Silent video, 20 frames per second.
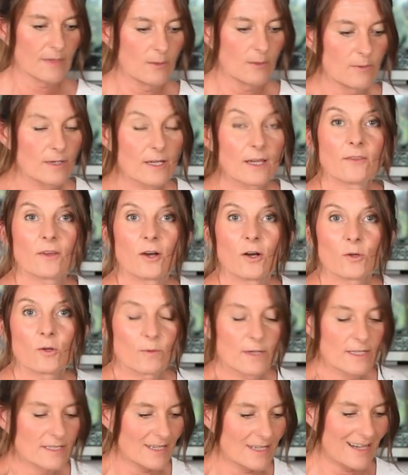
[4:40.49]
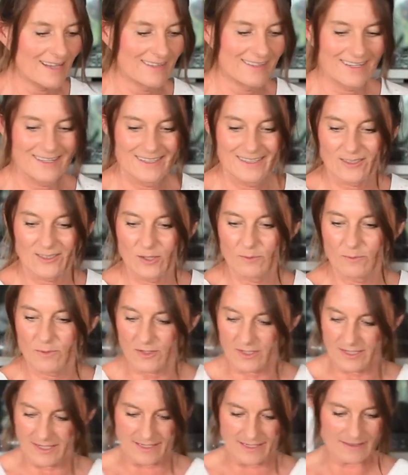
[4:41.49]
We can always add a little more
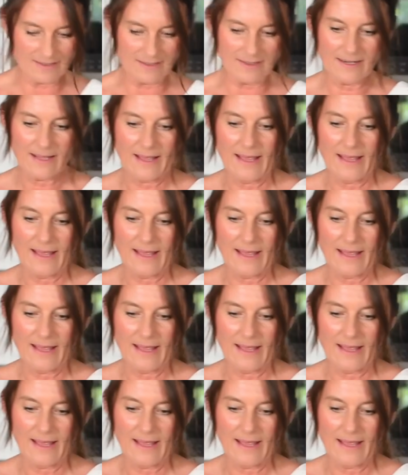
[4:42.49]
later.